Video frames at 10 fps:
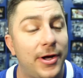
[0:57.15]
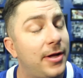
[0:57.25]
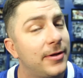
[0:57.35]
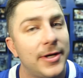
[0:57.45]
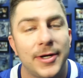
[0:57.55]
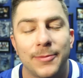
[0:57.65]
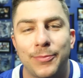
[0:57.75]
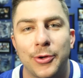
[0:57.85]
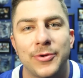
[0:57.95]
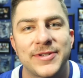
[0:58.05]
oh,
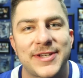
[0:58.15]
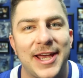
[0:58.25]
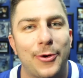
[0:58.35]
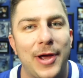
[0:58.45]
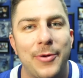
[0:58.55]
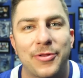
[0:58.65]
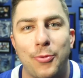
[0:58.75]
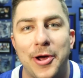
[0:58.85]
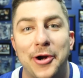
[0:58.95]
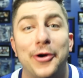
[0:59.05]
Bruins get away with
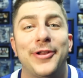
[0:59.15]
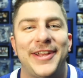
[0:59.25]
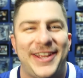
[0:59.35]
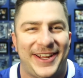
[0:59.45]
one early